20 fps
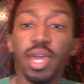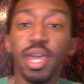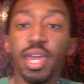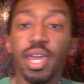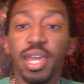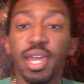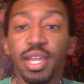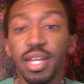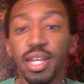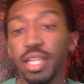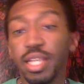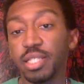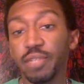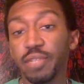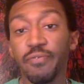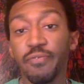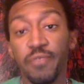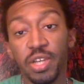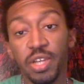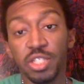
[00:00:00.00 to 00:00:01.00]
It is
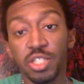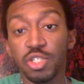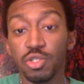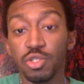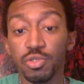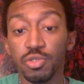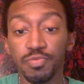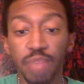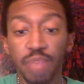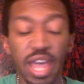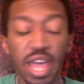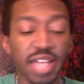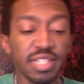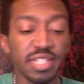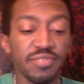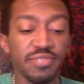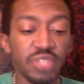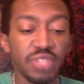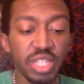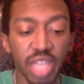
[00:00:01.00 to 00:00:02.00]
official. As
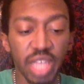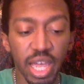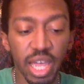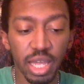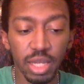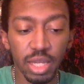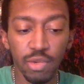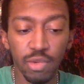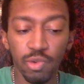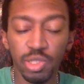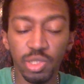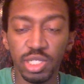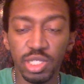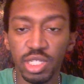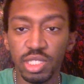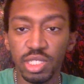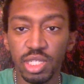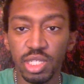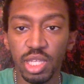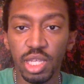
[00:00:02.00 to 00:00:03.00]
of today, which
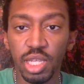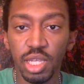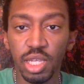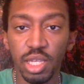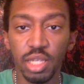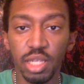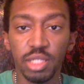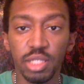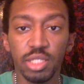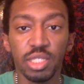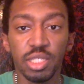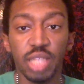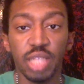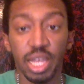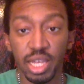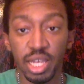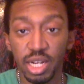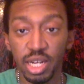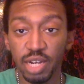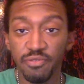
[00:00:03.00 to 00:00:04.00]
is the
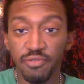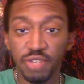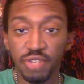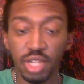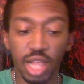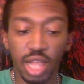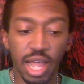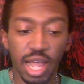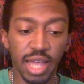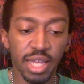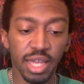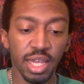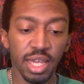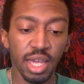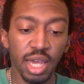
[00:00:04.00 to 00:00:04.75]
2nd of July,